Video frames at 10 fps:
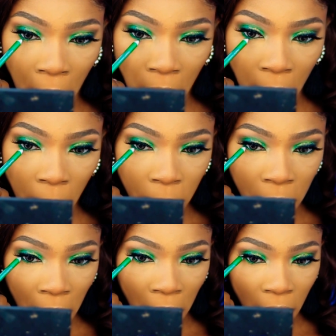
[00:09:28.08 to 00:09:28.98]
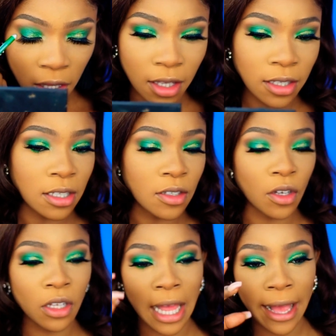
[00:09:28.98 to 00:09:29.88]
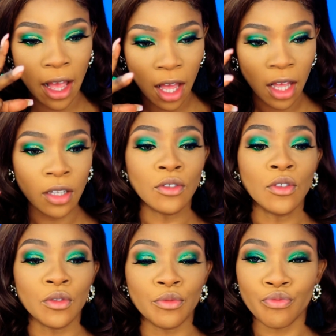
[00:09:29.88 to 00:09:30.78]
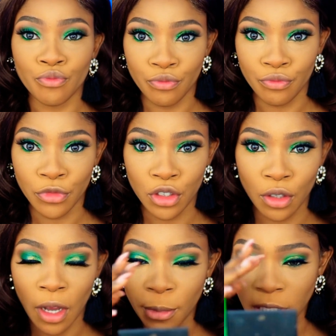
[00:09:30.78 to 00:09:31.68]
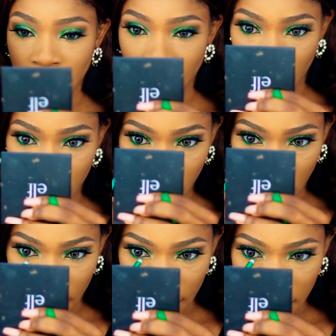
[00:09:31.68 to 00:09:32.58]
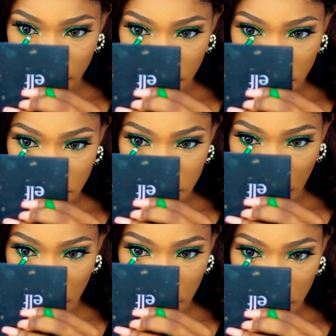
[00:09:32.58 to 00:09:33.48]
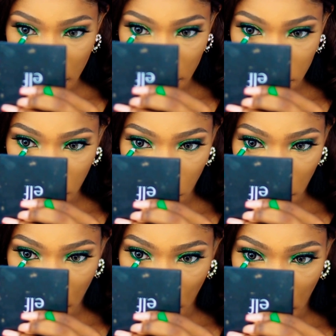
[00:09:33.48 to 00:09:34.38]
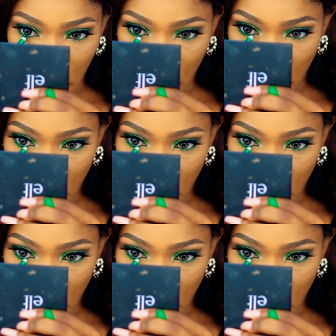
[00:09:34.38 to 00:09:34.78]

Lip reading: And I'm taking, this is gonna like, I'm not taking it all the way in. This is ending like somewhere here.